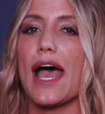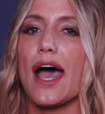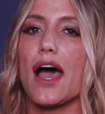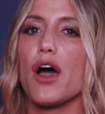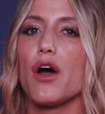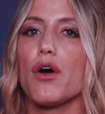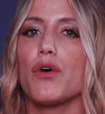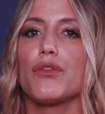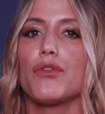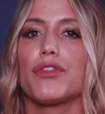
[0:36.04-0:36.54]

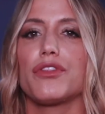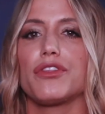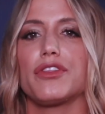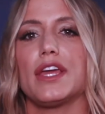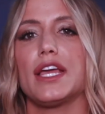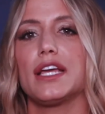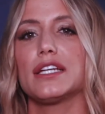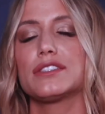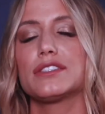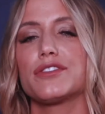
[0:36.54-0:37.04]
out
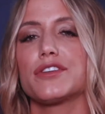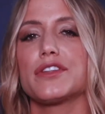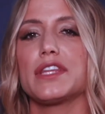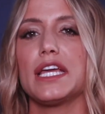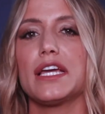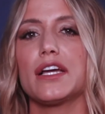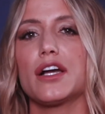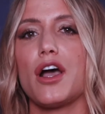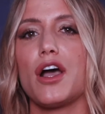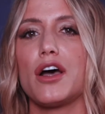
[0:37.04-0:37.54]
things for the
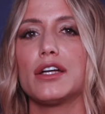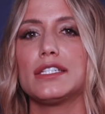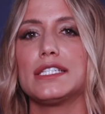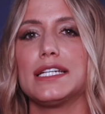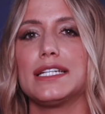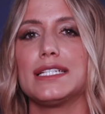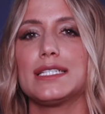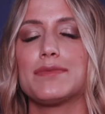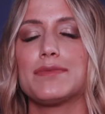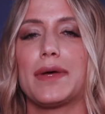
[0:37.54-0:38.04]

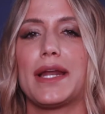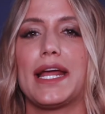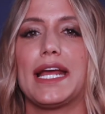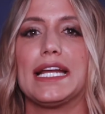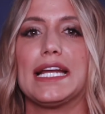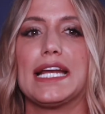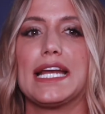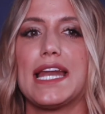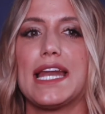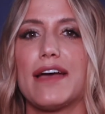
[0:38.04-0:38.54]
incontinence, but I
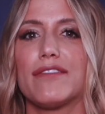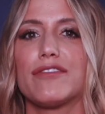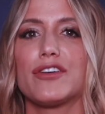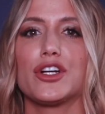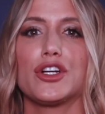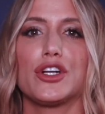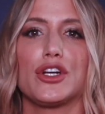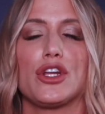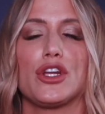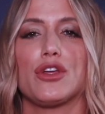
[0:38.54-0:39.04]

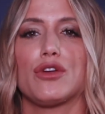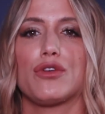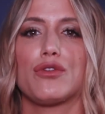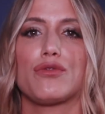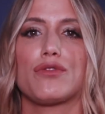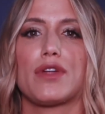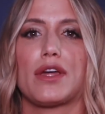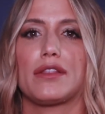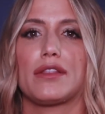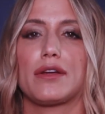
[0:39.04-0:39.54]
never
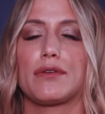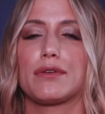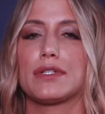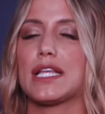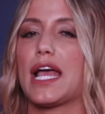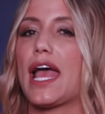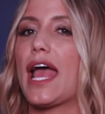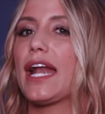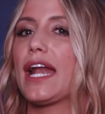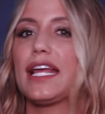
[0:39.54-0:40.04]
knew that there was
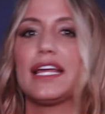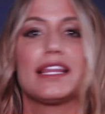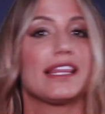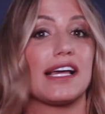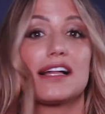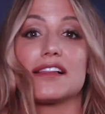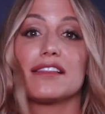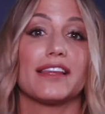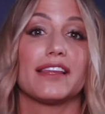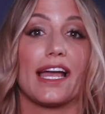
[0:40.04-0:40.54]

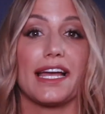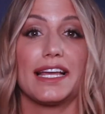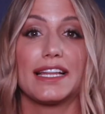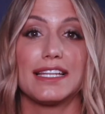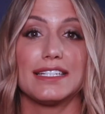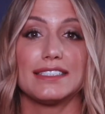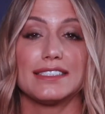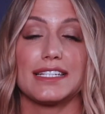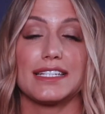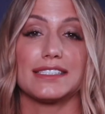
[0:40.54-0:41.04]
anything like
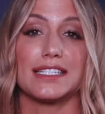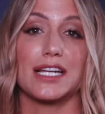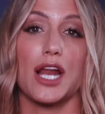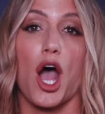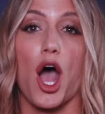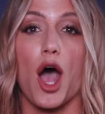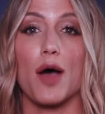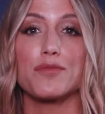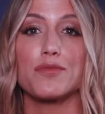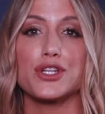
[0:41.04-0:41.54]
this as an
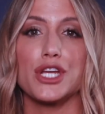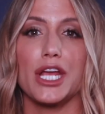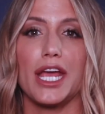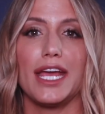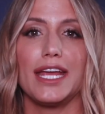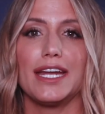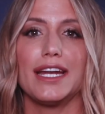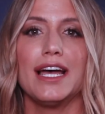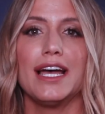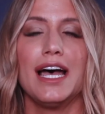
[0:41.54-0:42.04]

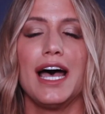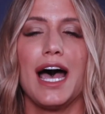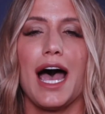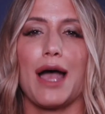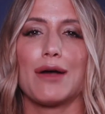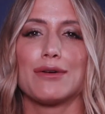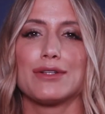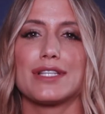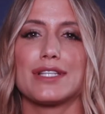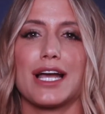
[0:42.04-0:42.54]
option.
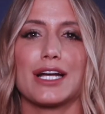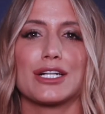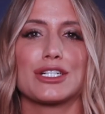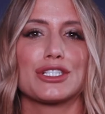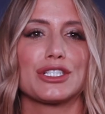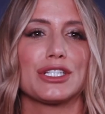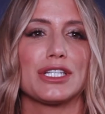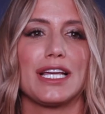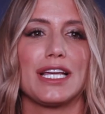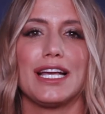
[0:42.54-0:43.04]
I was
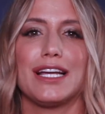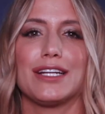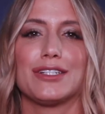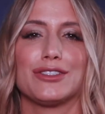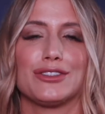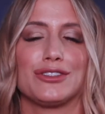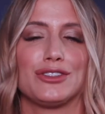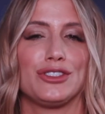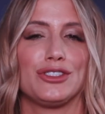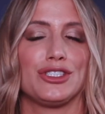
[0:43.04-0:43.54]
actually
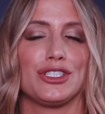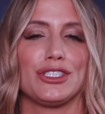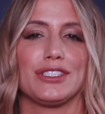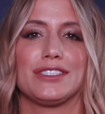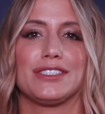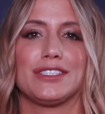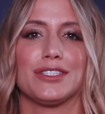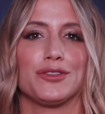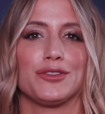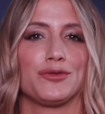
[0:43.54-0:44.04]

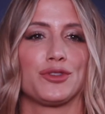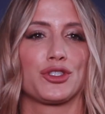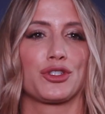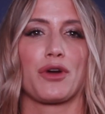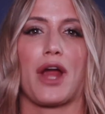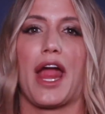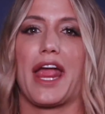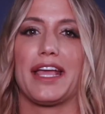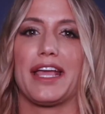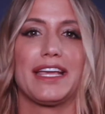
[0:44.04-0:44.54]
just
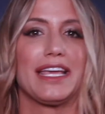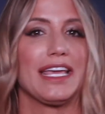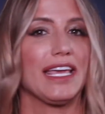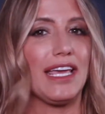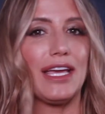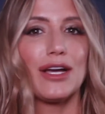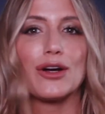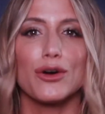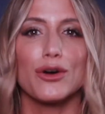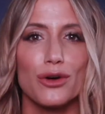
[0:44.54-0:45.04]
trying
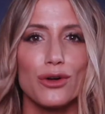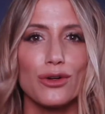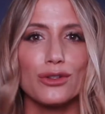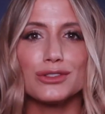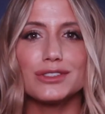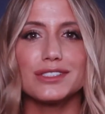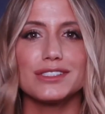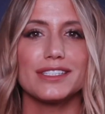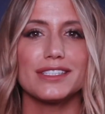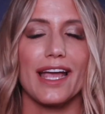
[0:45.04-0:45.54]

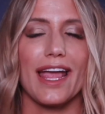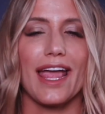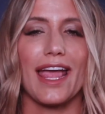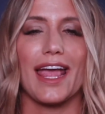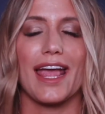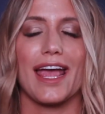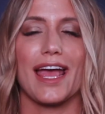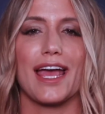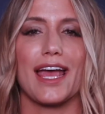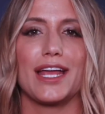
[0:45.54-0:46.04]
Kegels
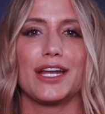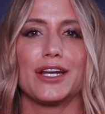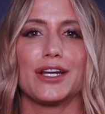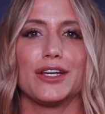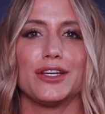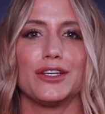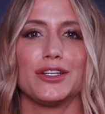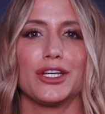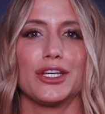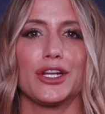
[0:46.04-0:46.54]

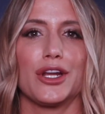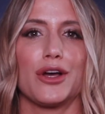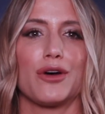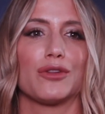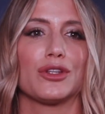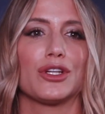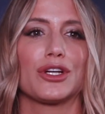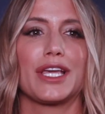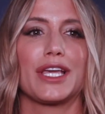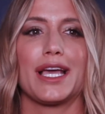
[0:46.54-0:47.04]
and, you know,
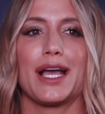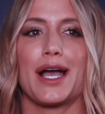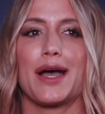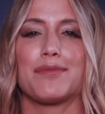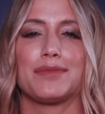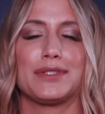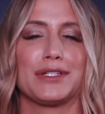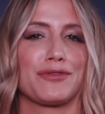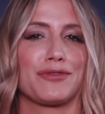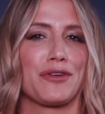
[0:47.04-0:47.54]
looking
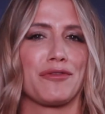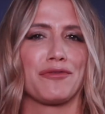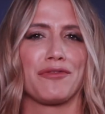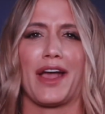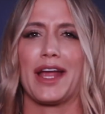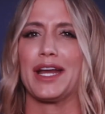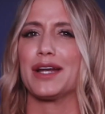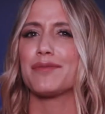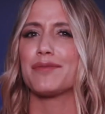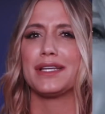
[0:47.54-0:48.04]
up different
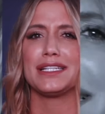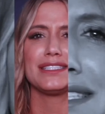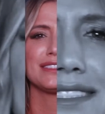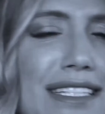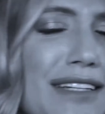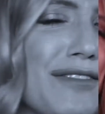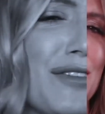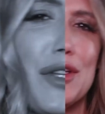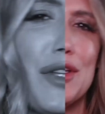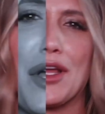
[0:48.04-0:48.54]
vitamins,
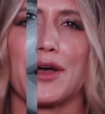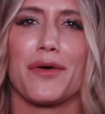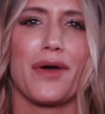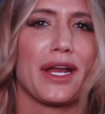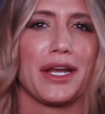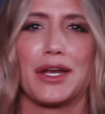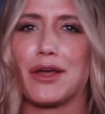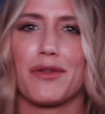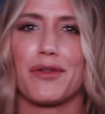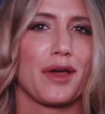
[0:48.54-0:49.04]
even though
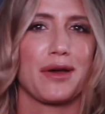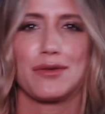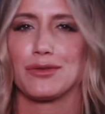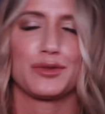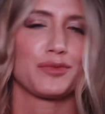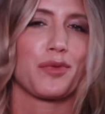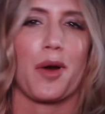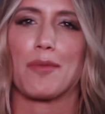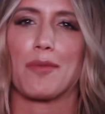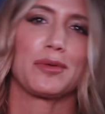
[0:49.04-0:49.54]
I know that
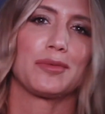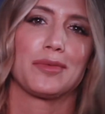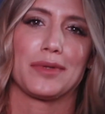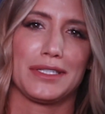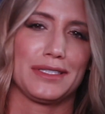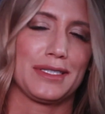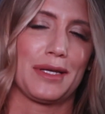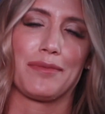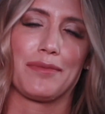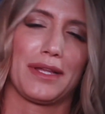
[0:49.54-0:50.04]
was probably
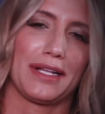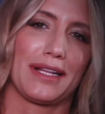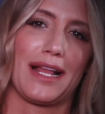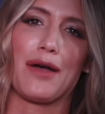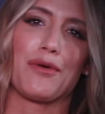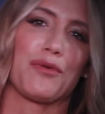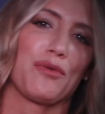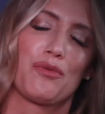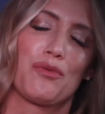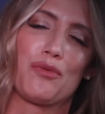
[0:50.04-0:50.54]
something that